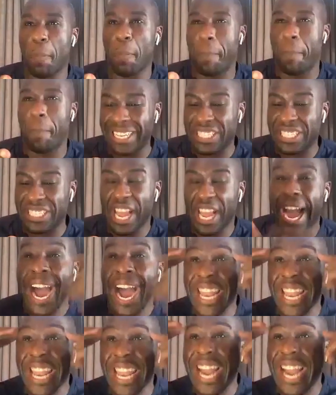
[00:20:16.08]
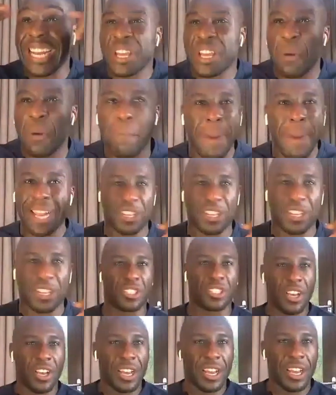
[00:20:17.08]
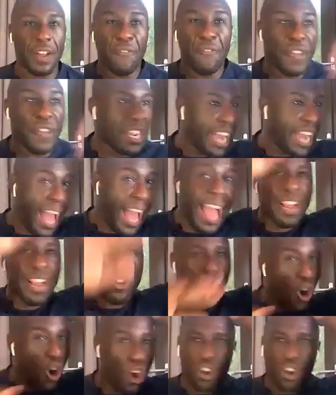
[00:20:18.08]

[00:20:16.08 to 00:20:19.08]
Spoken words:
explore page and I can see a madness. I'm thinking, hang